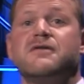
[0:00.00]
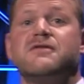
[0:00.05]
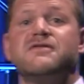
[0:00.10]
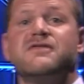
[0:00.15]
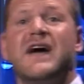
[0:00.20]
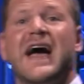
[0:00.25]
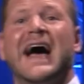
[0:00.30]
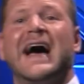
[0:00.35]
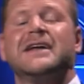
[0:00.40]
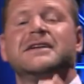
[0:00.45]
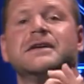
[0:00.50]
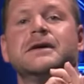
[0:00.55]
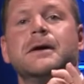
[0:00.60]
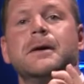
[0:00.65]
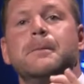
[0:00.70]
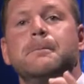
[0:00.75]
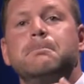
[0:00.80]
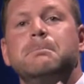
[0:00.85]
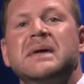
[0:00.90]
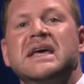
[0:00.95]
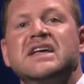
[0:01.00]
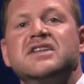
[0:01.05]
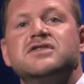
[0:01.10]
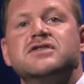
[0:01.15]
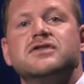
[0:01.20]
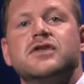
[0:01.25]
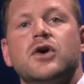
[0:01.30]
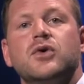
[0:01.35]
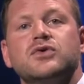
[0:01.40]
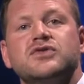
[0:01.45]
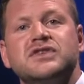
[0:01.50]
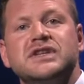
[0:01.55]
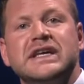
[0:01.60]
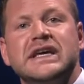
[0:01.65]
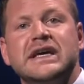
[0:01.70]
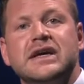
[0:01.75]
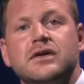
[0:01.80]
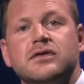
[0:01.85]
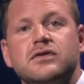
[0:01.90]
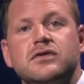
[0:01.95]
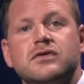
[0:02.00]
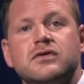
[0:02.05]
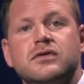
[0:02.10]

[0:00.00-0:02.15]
fat meets those needs.